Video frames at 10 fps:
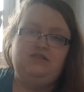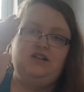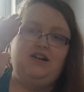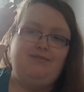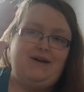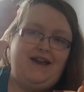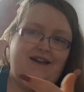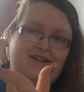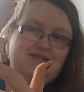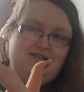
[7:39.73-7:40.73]
cut my
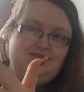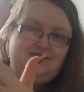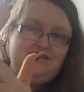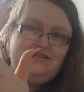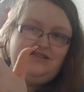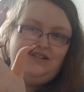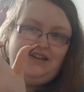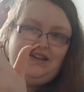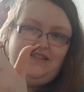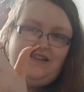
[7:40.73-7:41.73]
hand and they're
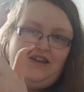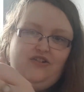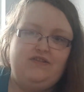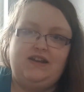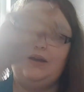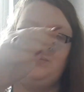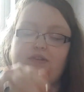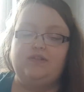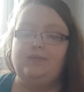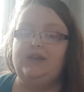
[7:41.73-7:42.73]
like in there, and then I
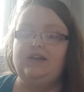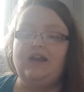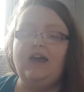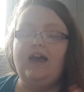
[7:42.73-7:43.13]
put them in.